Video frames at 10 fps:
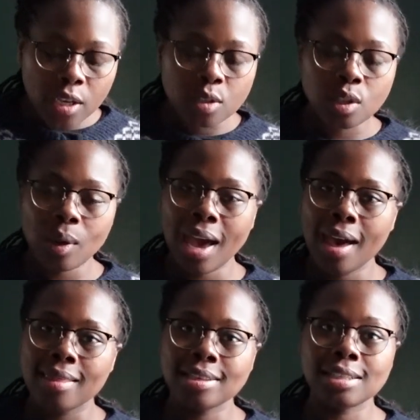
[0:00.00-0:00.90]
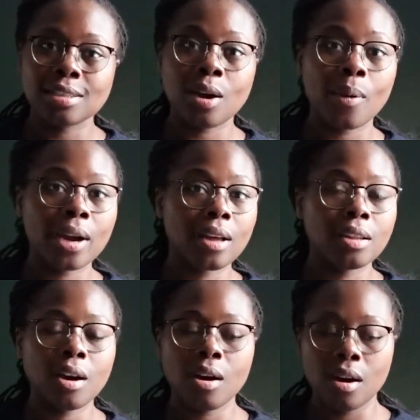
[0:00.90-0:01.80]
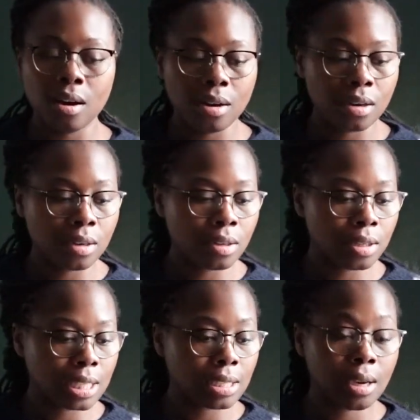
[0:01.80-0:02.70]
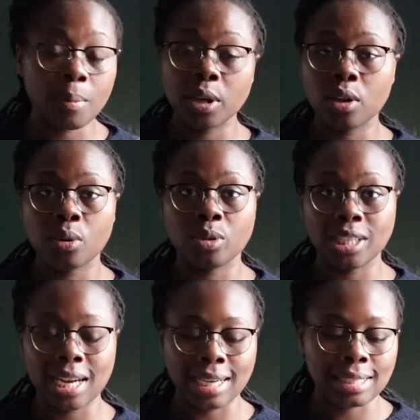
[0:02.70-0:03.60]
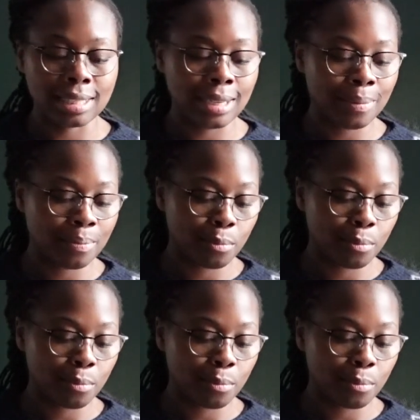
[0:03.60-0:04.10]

So yeah, this is coming along really nicely.